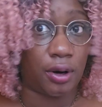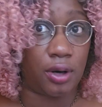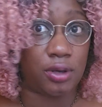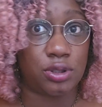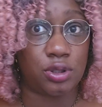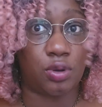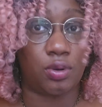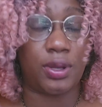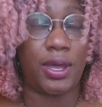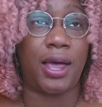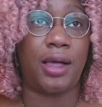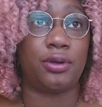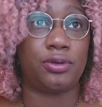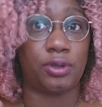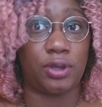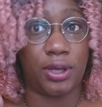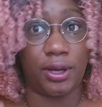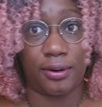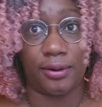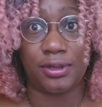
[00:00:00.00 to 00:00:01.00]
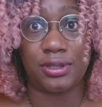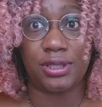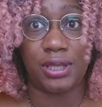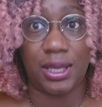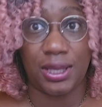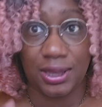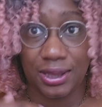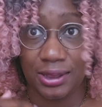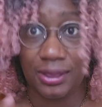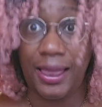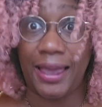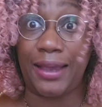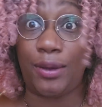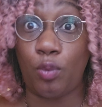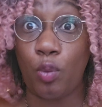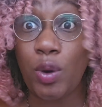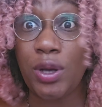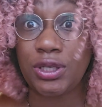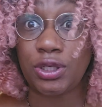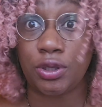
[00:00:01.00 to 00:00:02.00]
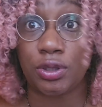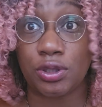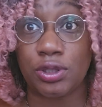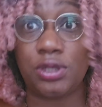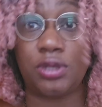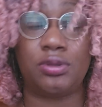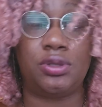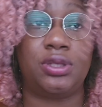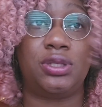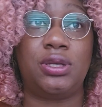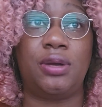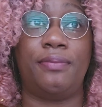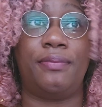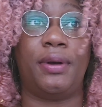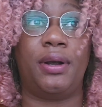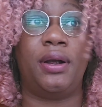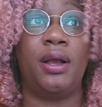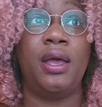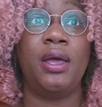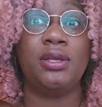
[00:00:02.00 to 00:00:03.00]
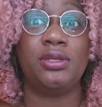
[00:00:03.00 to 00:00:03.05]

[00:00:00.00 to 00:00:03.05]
our school calendar year, is the late winter, so December.